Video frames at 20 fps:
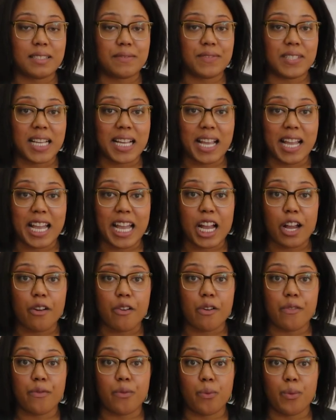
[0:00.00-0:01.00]
if taken
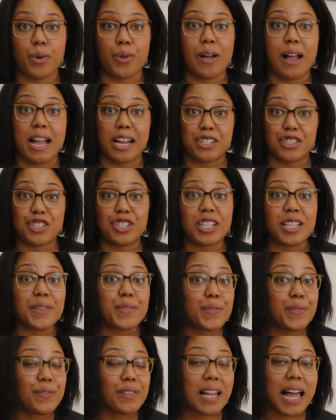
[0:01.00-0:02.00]
care of, will actually
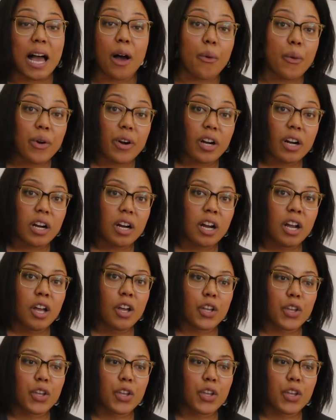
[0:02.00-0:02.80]
flower,